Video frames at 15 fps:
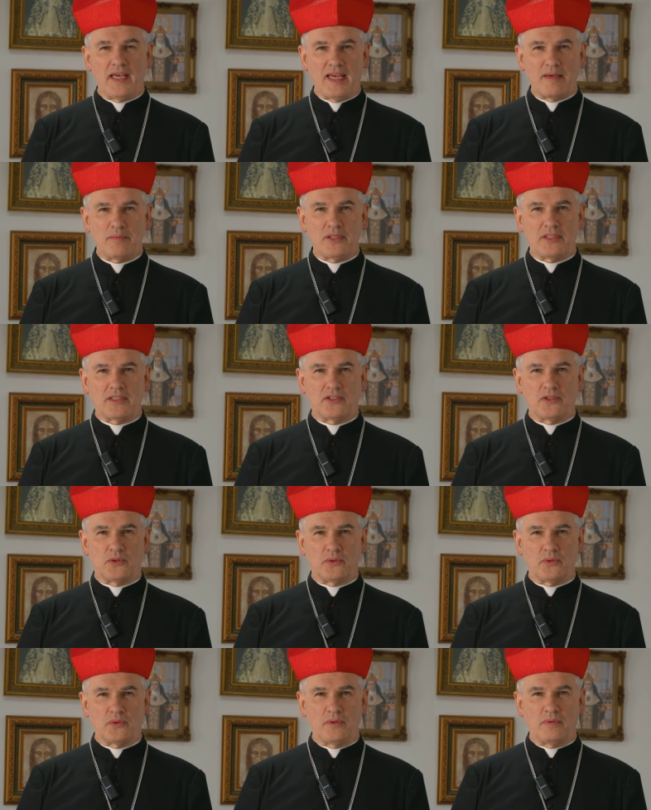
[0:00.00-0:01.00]
able
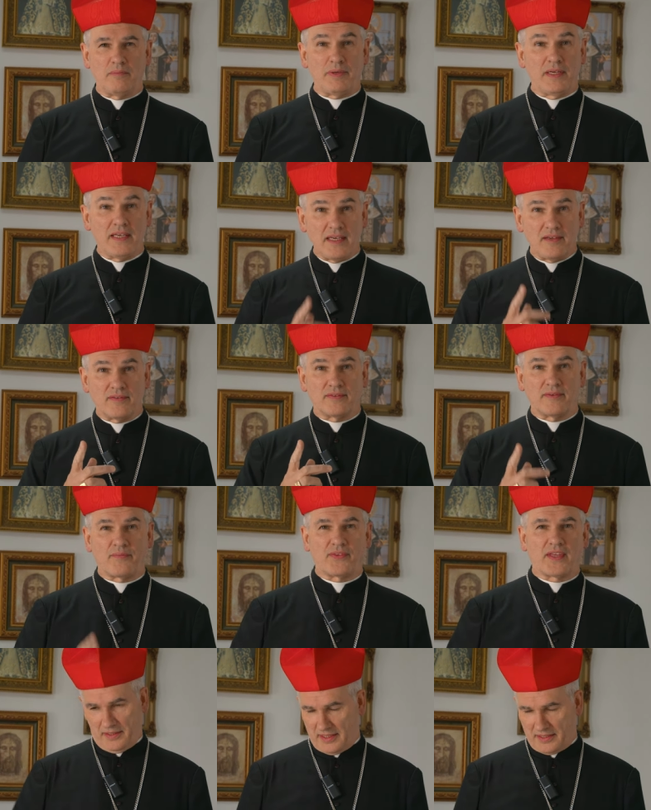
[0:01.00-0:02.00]
to believe
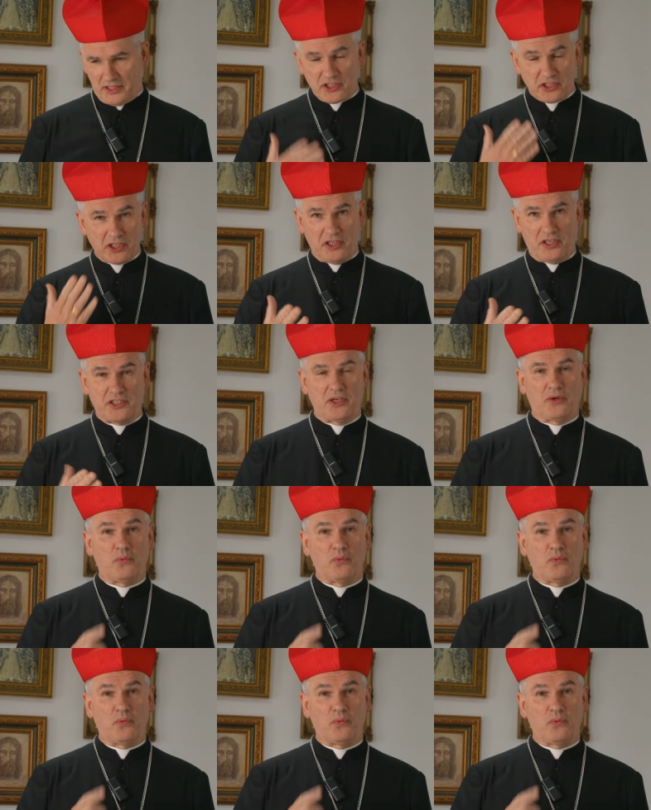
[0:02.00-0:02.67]
that the church,